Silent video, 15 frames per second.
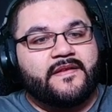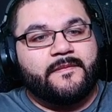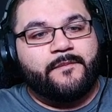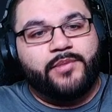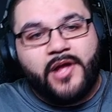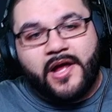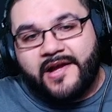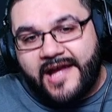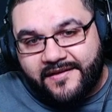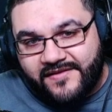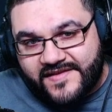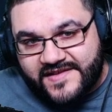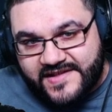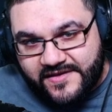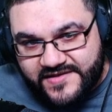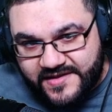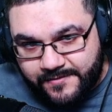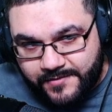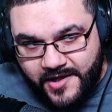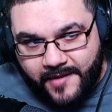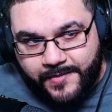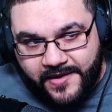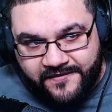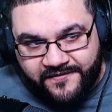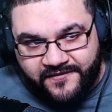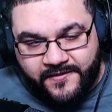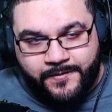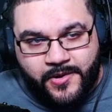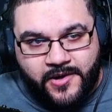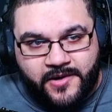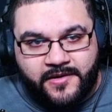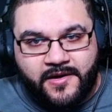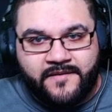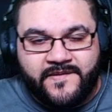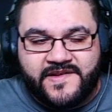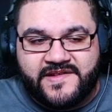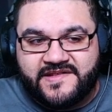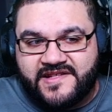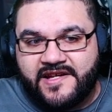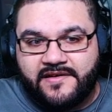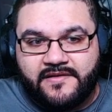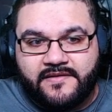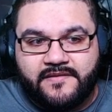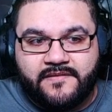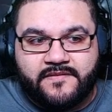block active skills and the block buff part of his kit